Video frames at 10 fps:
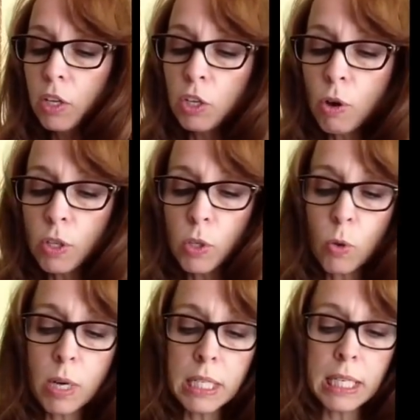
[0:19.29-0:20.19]
You're also
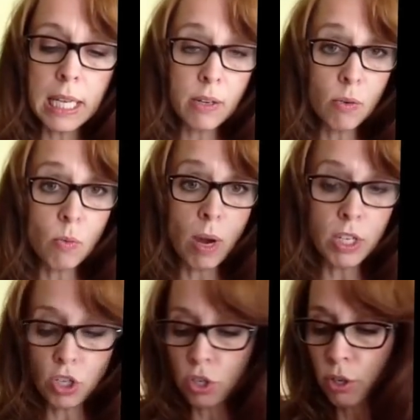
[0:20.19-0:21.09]
going to need
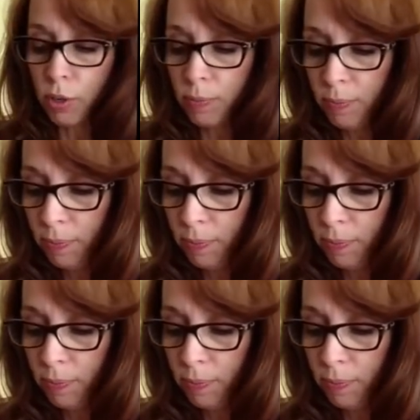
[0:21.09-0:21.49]
white sugar.